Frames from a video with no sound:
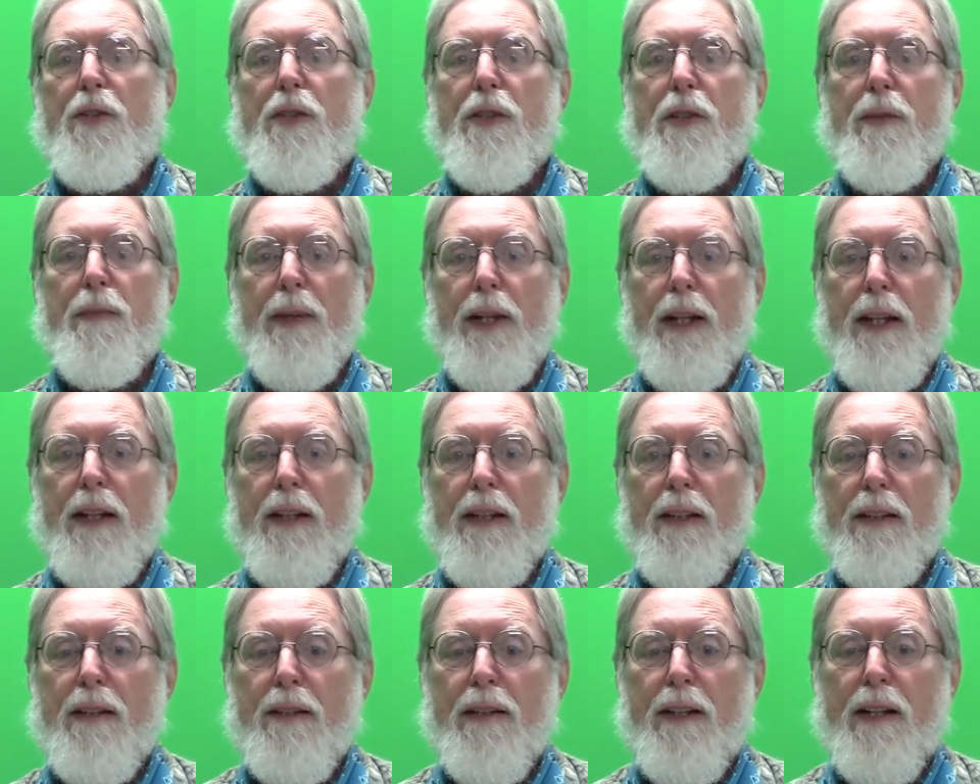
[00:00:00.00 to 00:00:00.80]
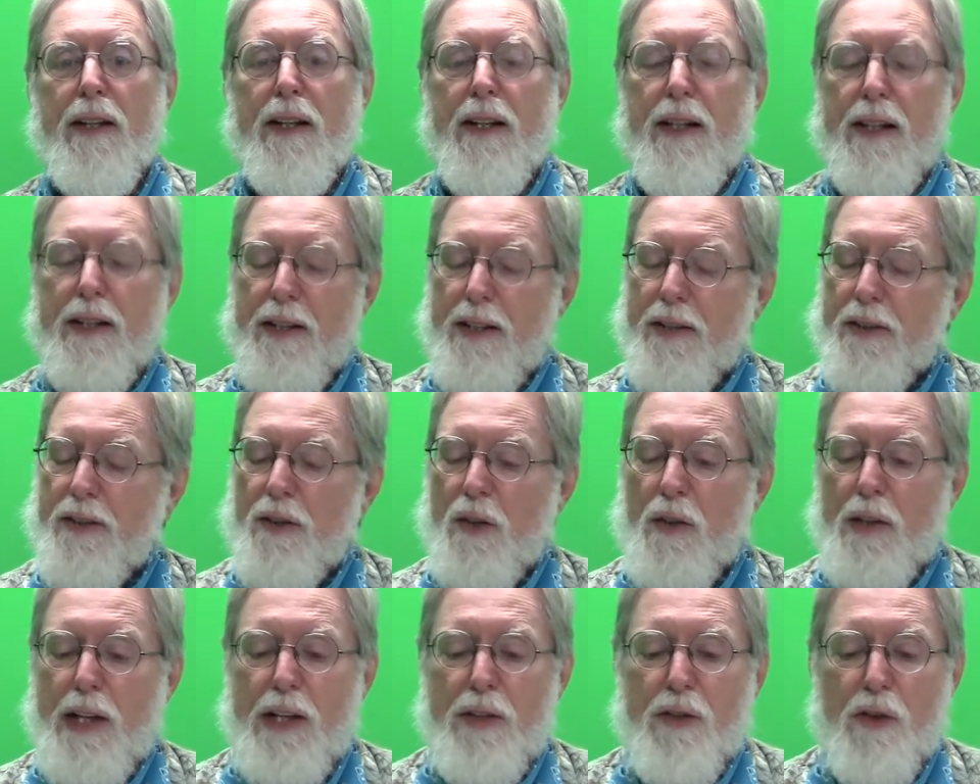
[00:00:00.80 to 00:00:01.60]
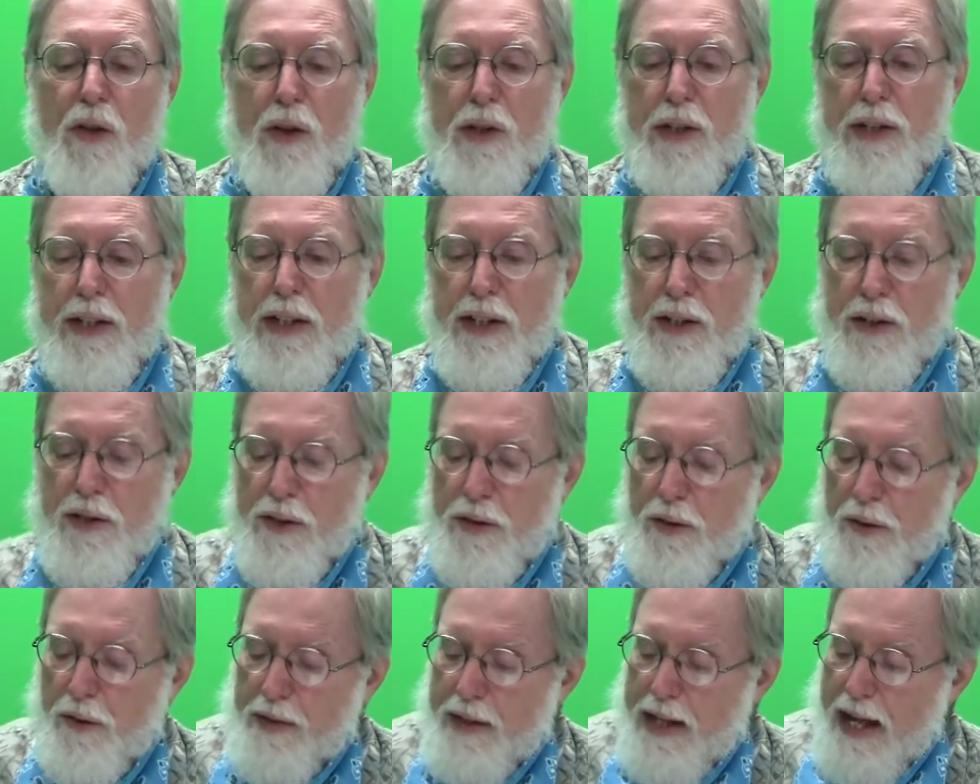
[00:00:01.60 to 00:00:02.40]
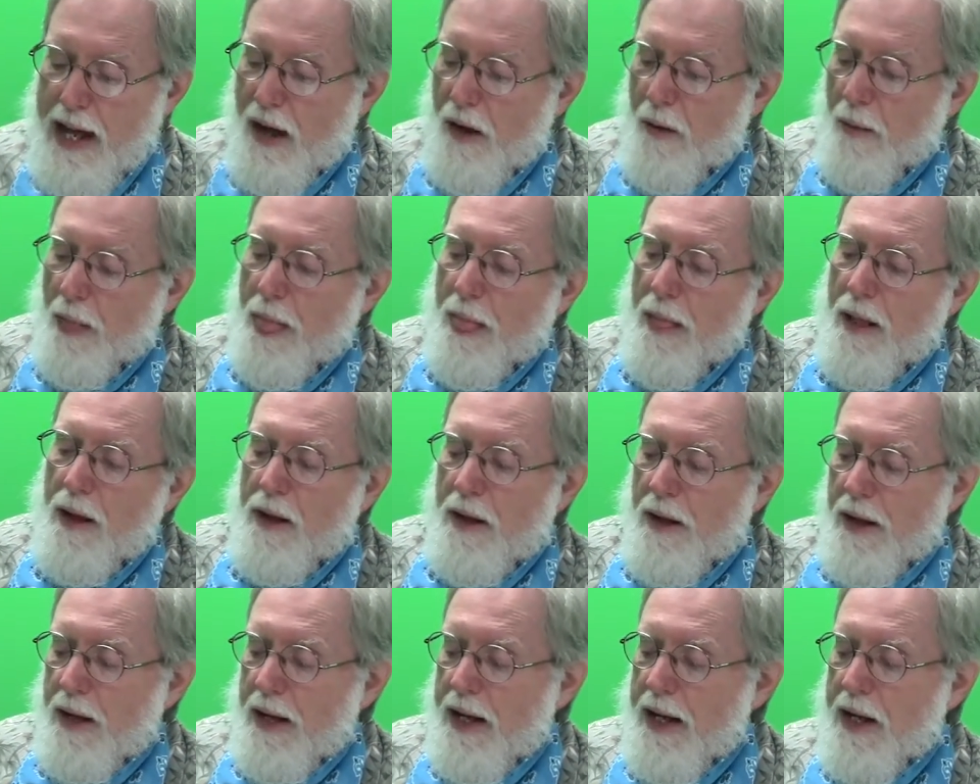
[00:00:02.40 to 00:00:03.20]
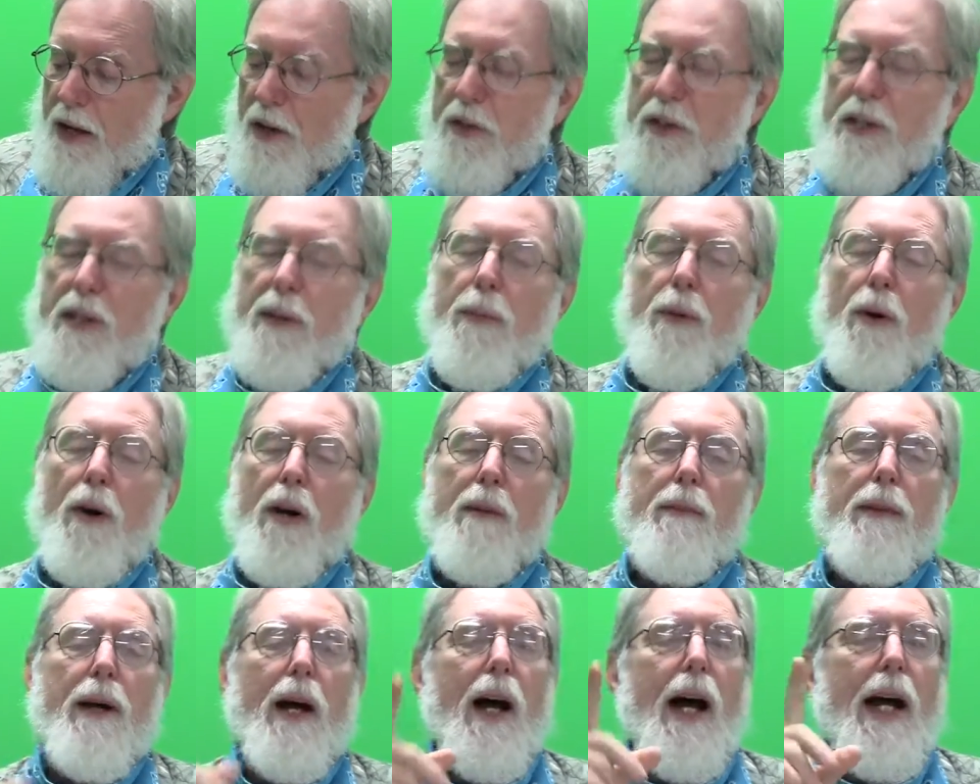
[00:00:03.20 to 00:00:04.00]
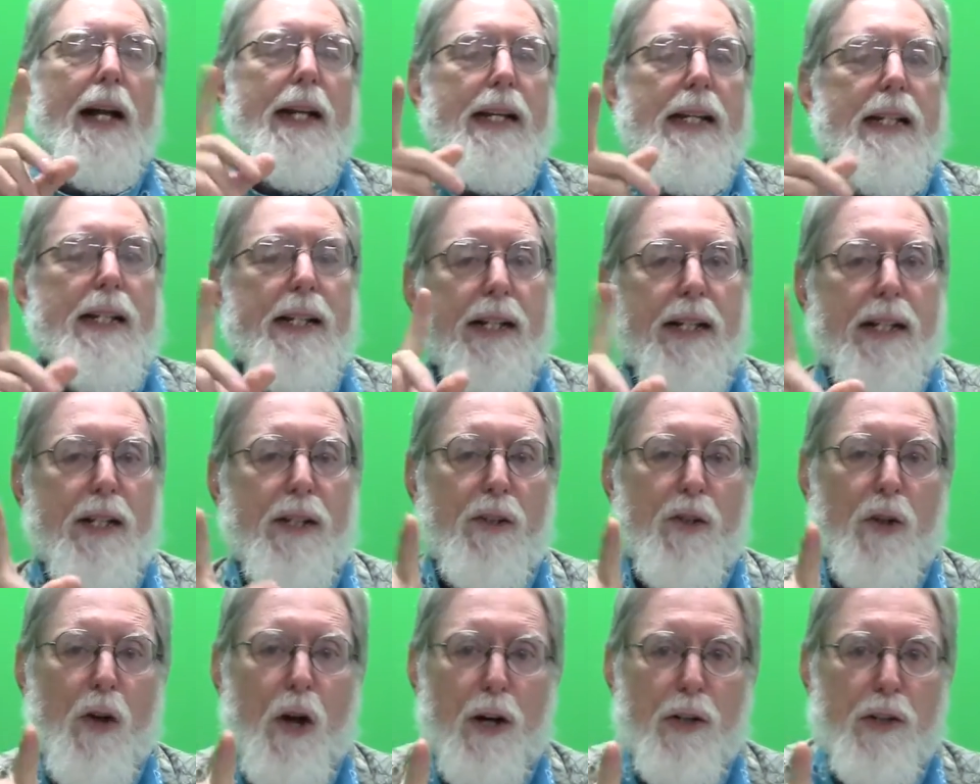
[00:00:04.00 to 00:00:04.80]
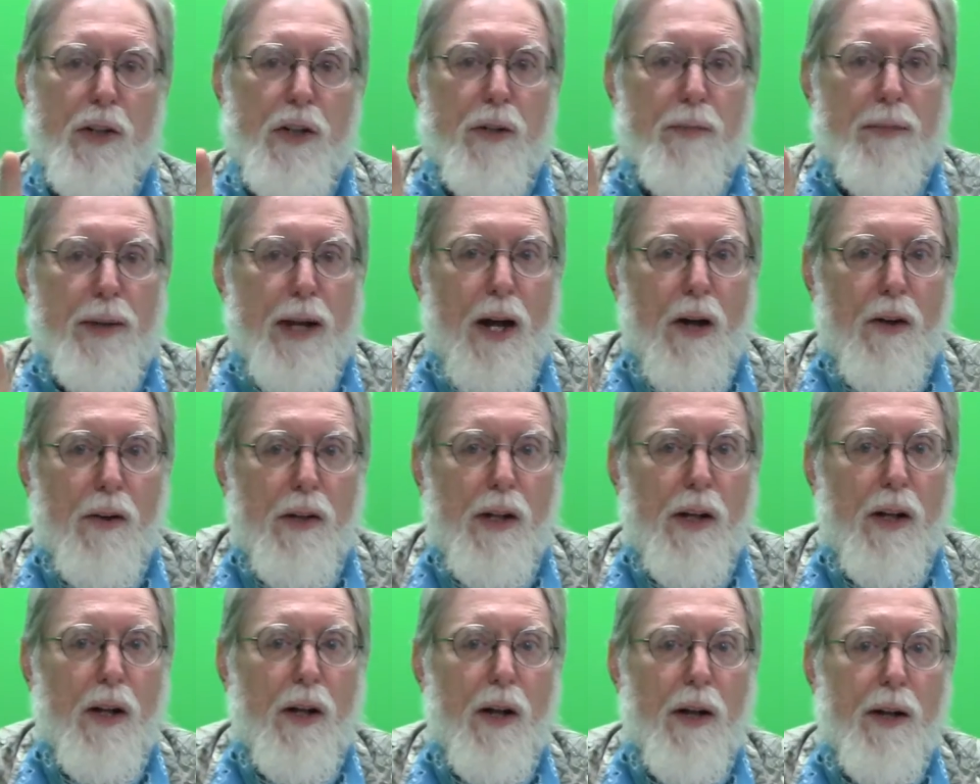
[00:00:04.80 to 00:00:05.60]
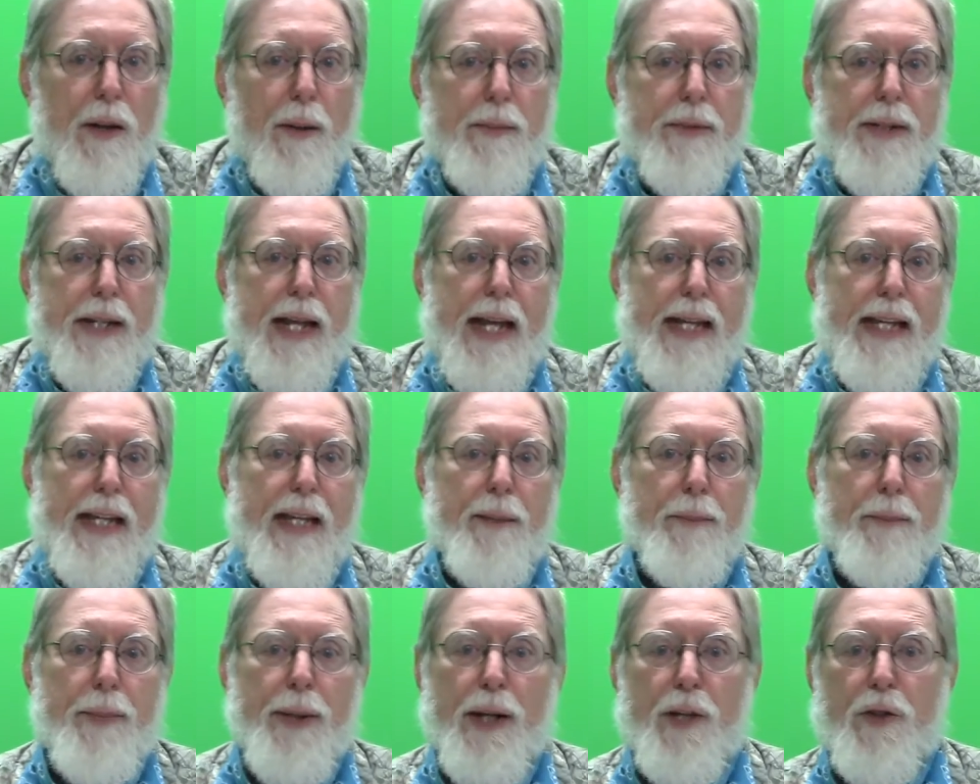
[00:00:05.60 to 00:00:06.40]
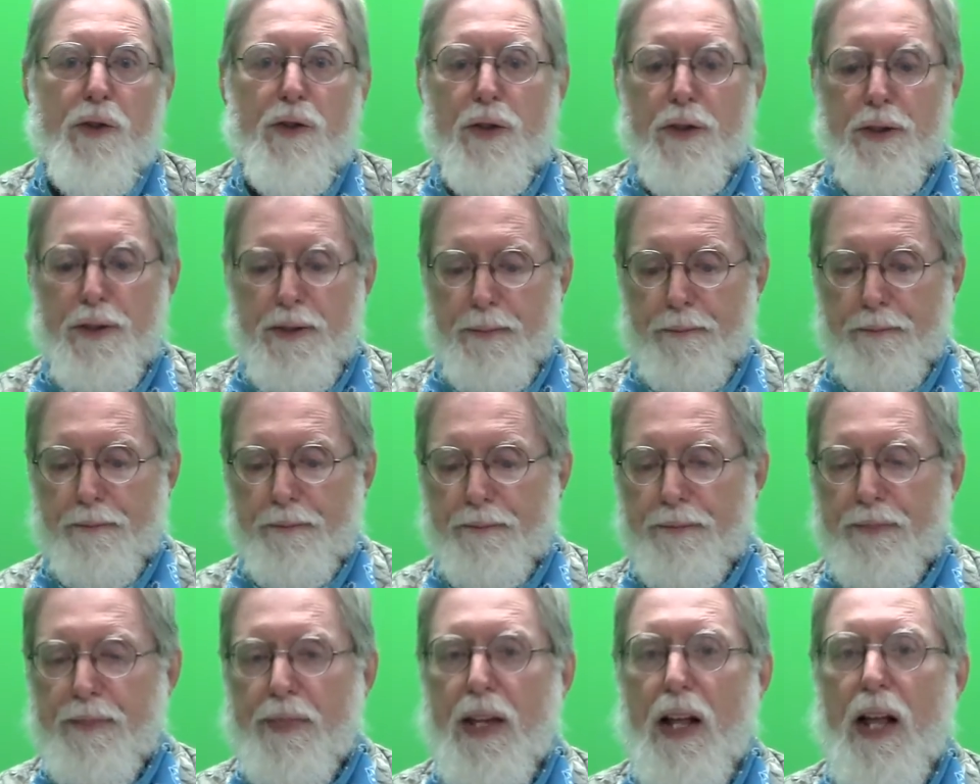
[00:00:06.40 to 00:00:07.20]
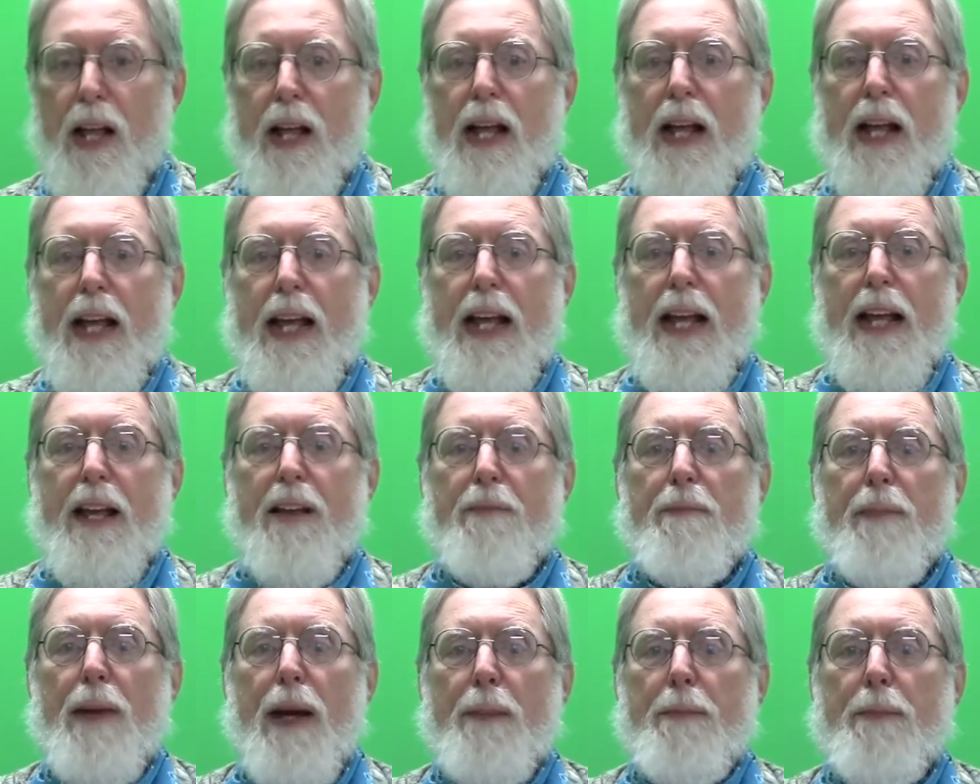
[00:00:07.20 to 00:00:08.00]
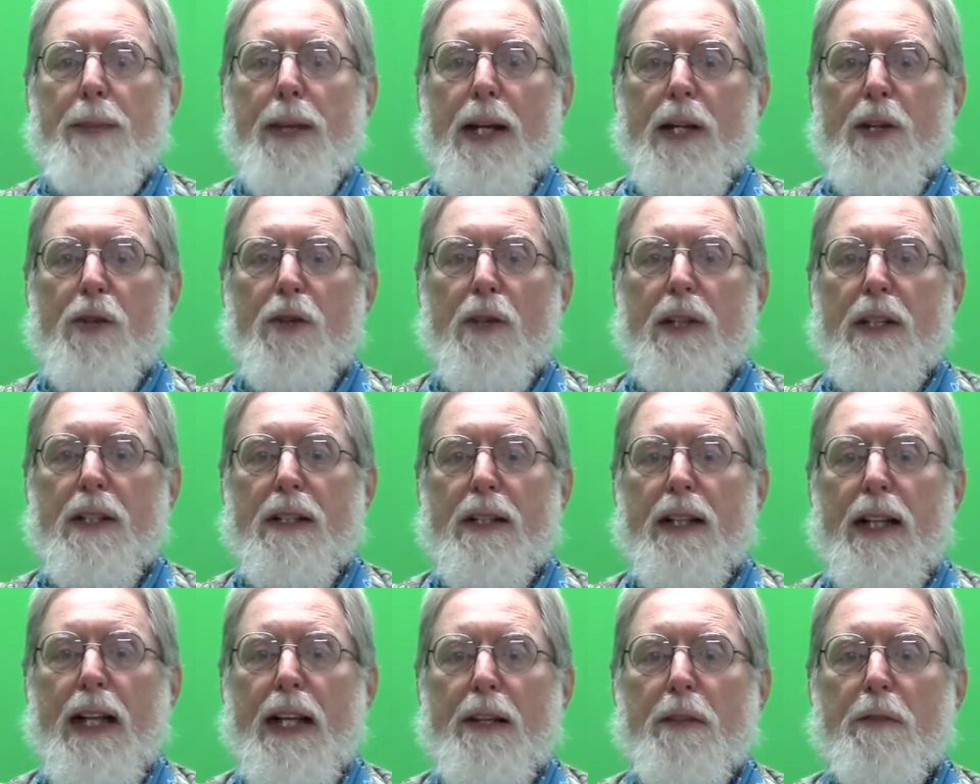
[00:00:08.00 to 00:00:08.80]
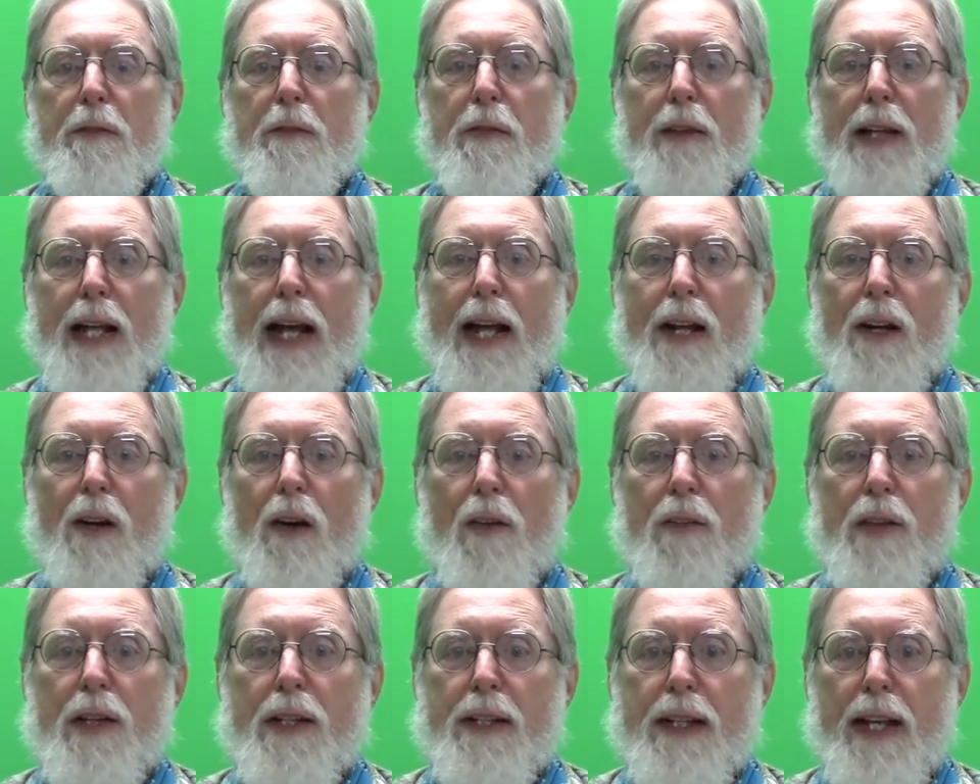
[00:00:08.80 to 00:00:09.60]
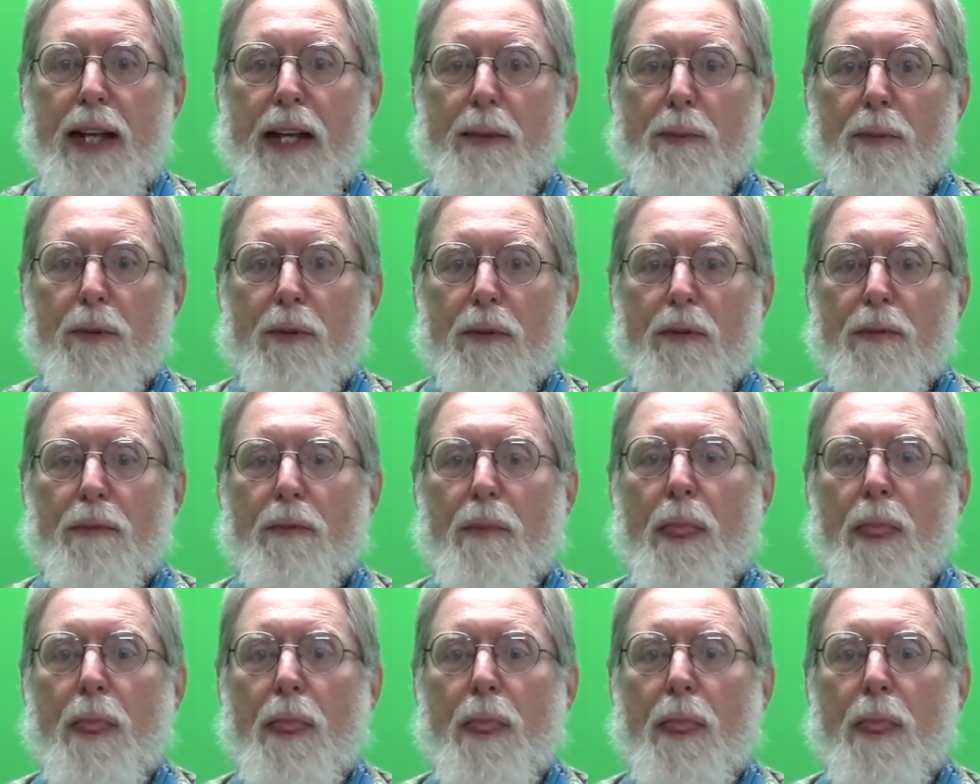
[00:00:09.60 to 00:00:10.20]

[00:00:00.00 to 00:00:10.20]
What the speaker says: to me. So that's all you need to do. Now, here's the part about I need to talk to you about taking pictures. If my picture is laying flat on the table,